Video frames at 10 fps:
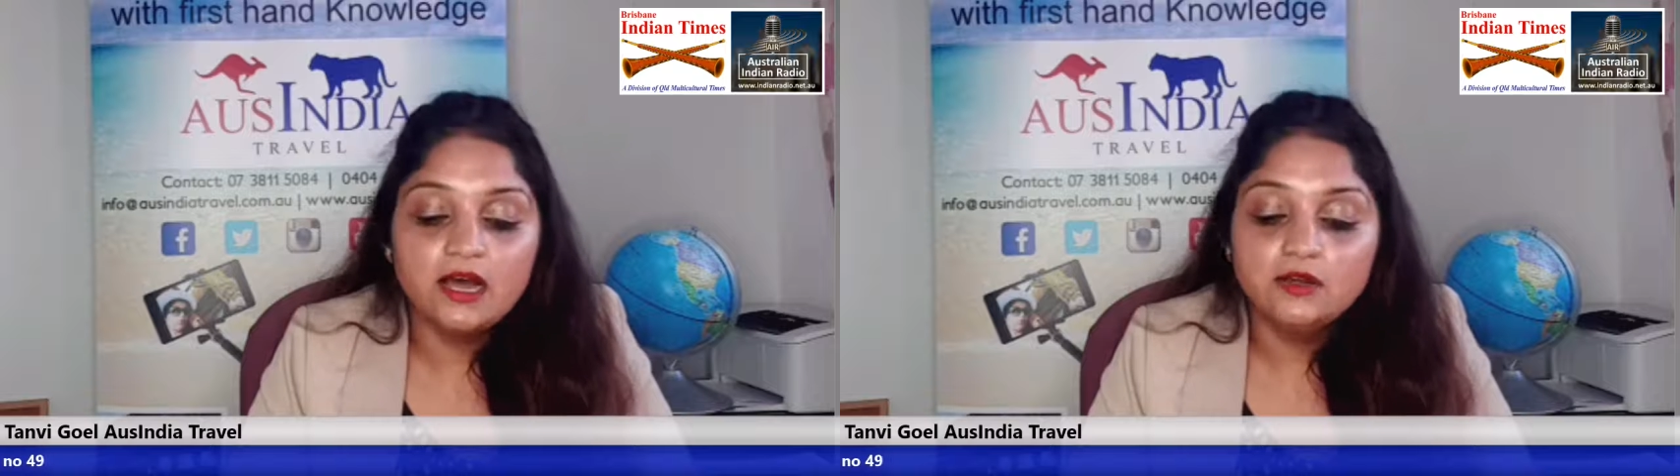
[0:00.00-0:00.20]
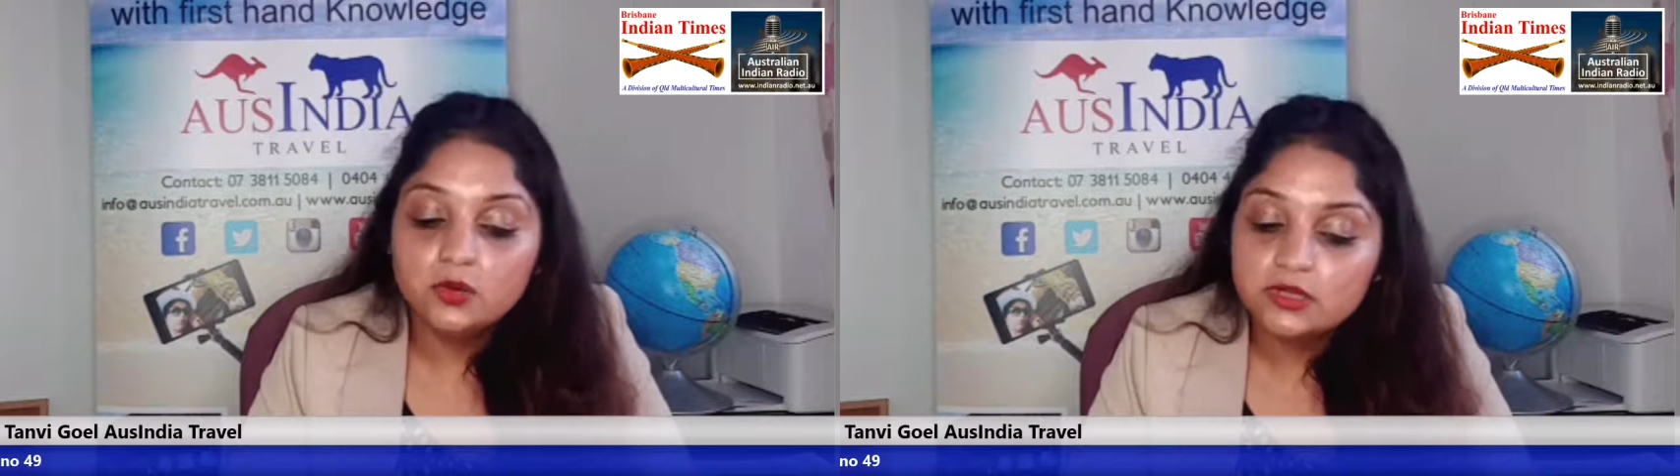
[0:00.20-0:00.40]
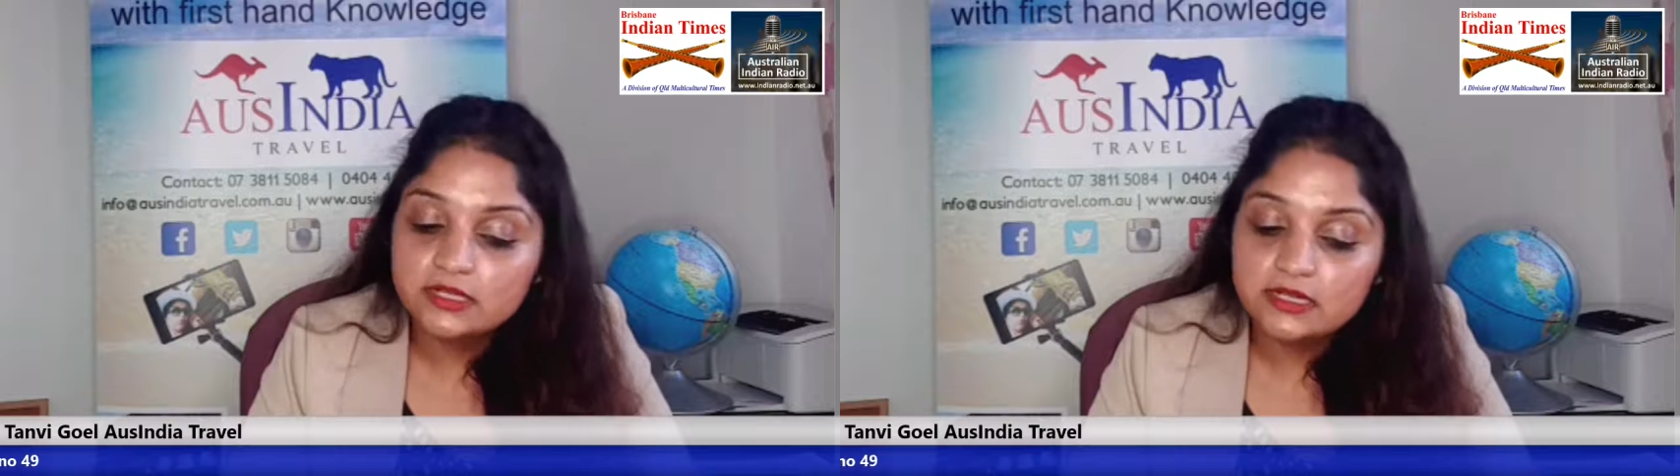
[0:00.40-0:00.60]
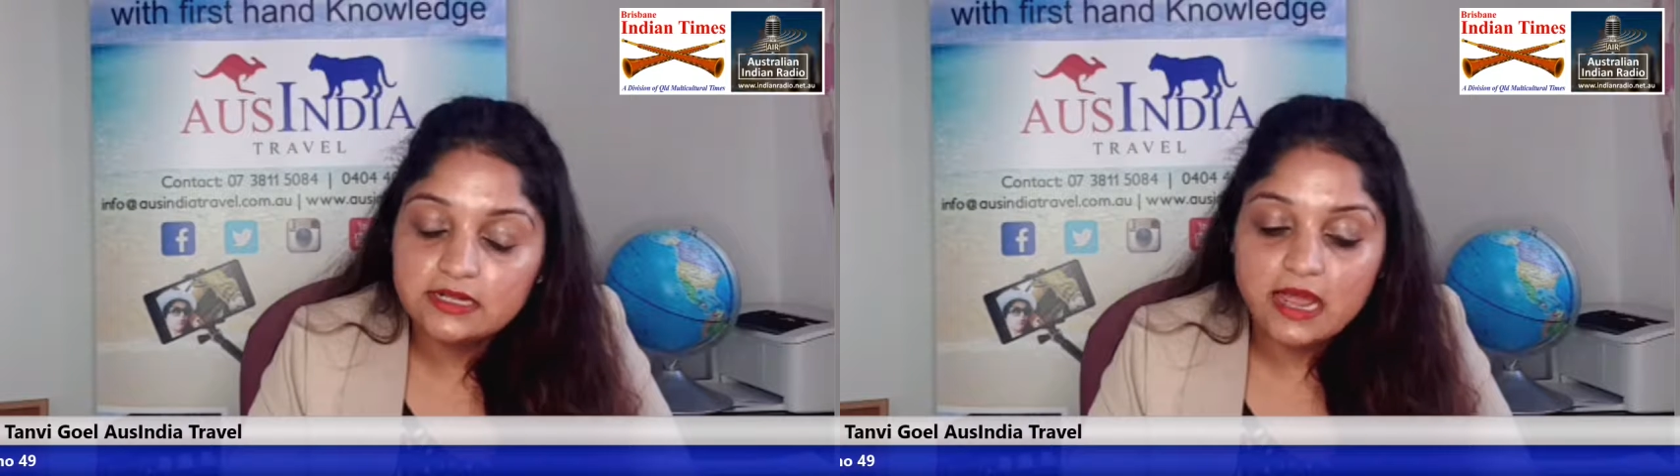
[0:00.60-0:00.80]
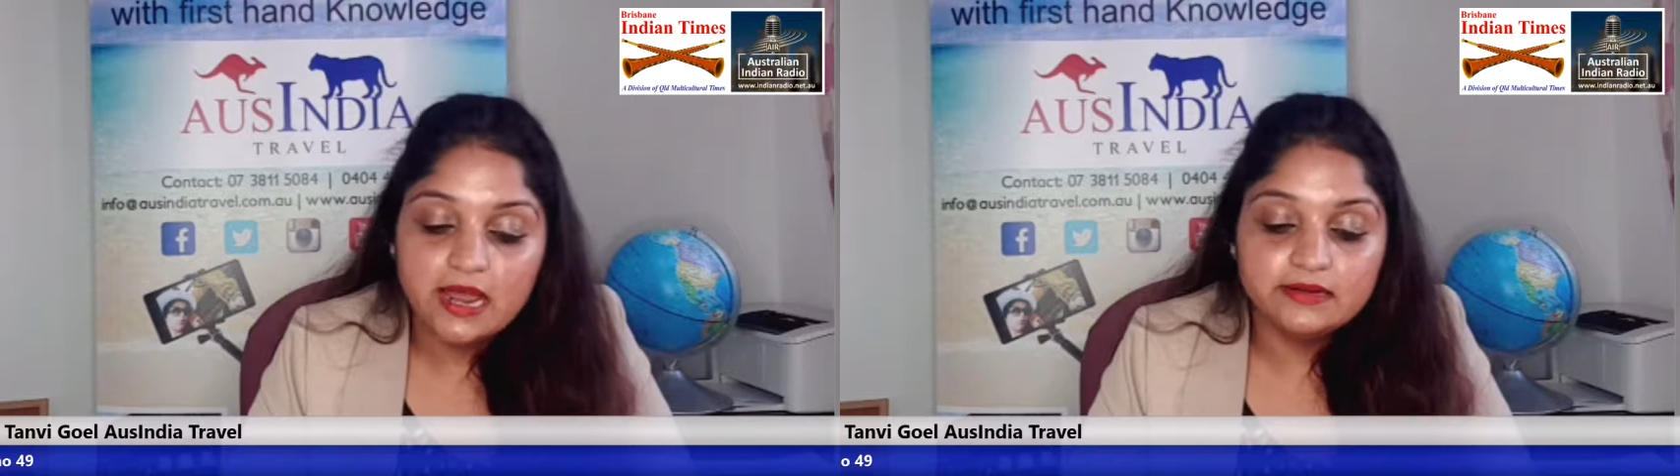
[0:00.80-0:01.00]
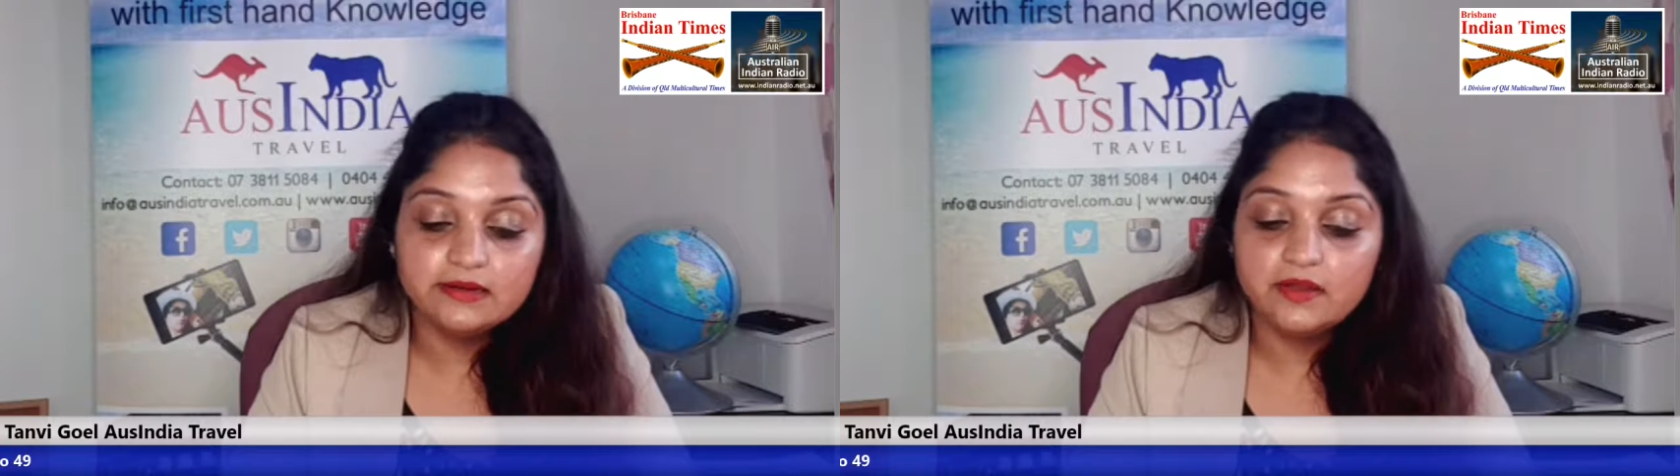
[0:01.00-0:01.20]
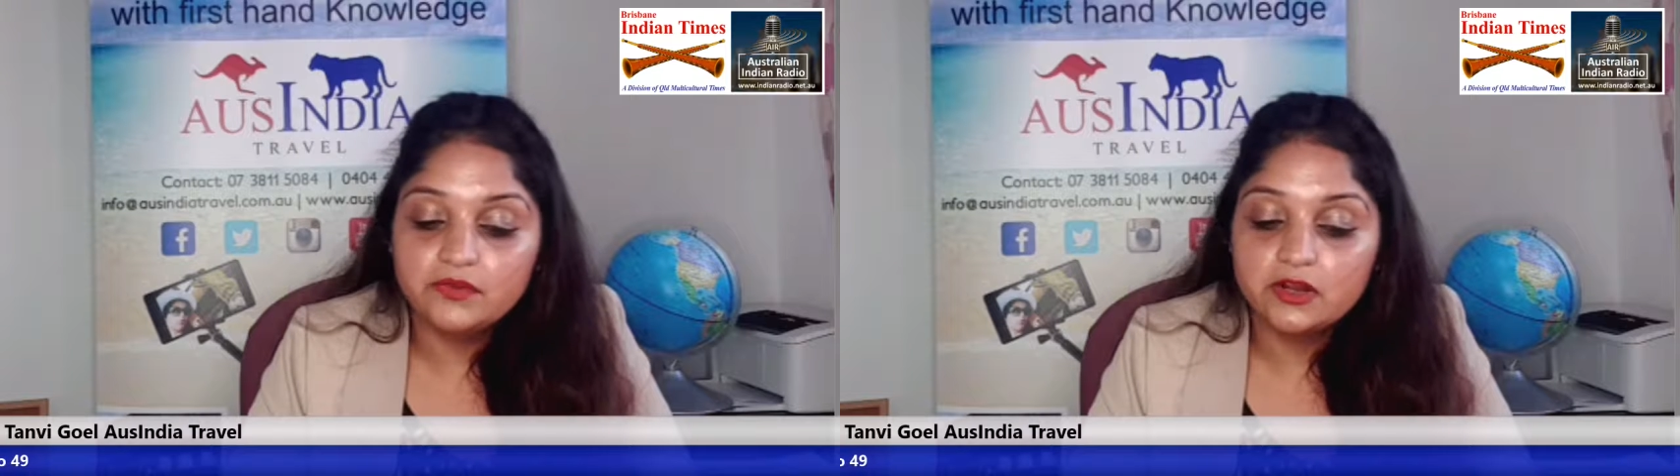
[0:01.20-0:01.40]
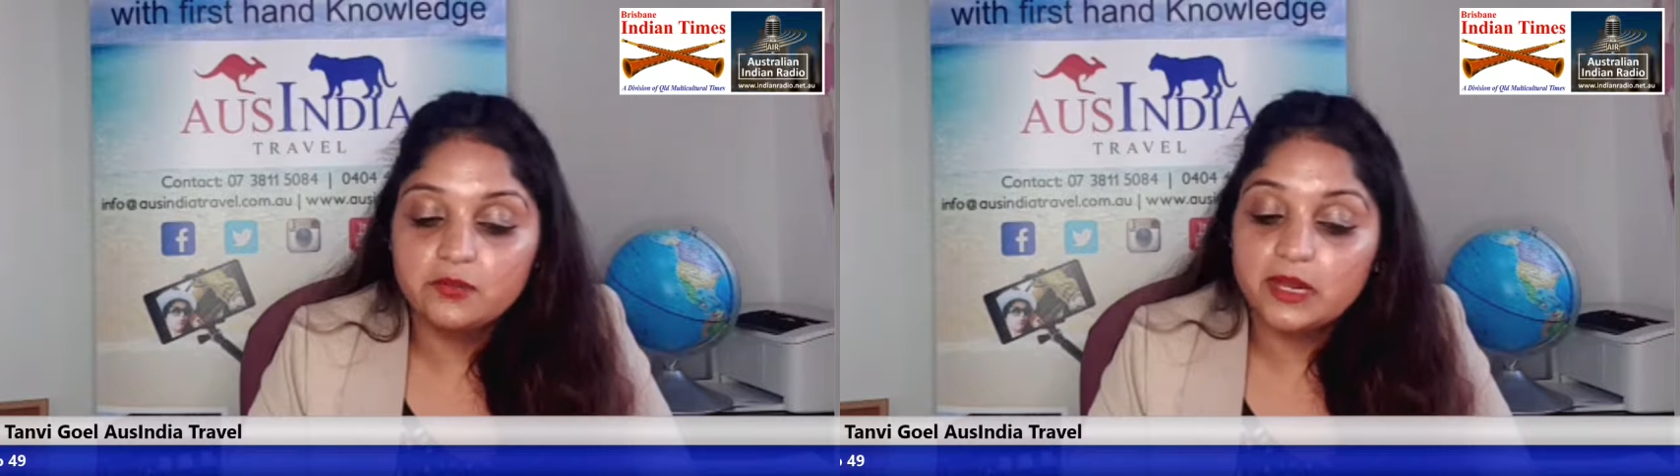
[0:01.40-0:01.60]
local and
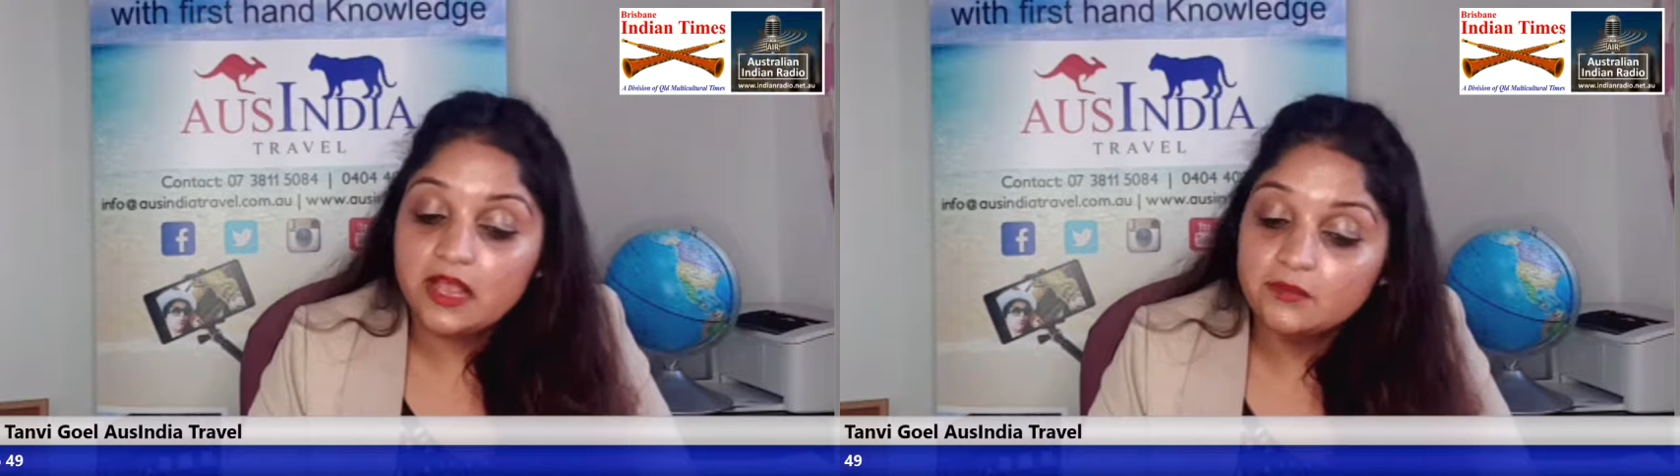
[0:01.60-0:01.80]
big